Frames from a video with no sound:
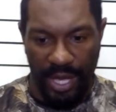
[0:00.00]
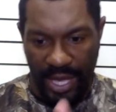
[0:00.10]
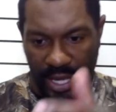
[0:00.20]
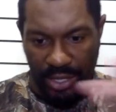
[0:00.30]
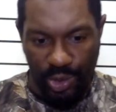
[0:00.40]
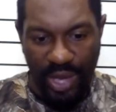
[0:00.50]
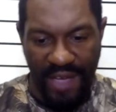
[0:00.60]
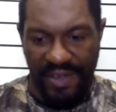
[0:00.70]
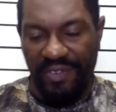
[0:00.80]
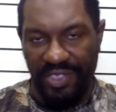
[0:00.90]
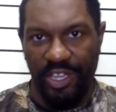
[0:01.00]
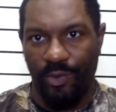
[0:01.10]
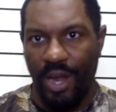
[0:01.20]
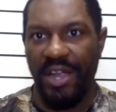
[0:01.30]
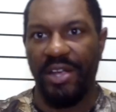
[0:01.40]
and you have
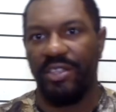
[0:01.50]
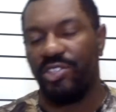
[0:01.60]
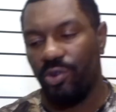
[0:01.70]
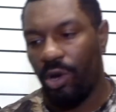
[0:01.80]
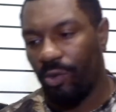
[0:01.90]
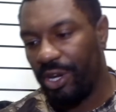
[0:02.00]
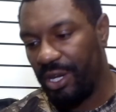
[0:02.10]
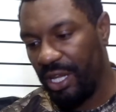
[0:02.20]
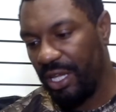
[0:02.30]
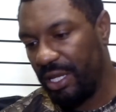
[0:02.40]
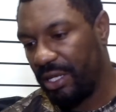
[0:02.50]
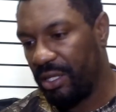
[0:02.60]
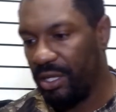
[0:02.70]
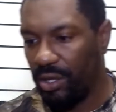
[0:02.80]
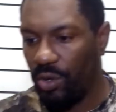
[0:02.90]
everything right here that you already need.
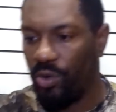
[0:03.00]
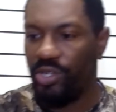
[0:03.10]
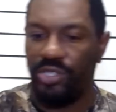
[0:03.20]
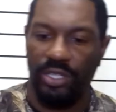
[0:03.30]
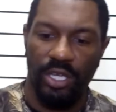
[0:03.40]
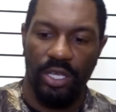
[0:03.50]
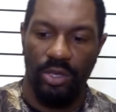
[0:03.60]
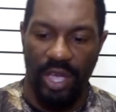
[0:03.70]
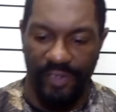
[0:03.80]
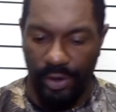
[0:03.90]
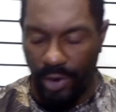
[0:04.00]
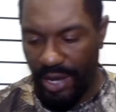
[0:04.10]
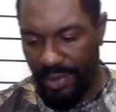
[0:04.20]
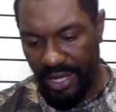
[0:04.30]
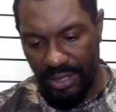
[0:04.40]
And then, of course, you have your
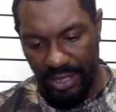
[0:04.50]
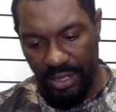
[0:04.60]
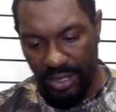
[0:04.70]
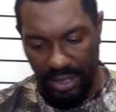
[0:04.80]
crankbaits.